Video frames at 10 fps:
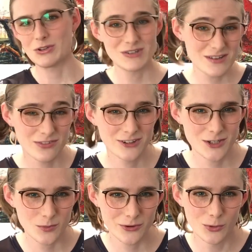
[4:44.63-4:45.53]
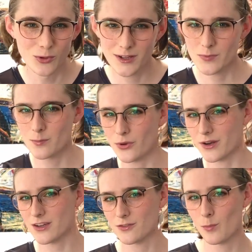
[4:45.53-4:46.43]
you definitely won't haul up the
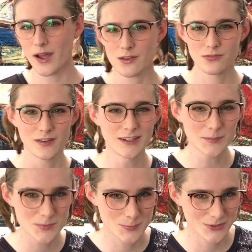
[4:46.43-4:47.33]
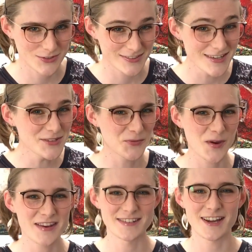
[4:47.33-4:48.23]
body of Mike Phillips because he's
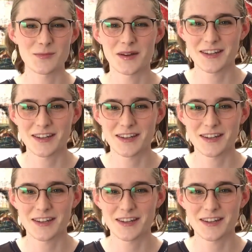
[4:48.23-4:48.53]
weighed down by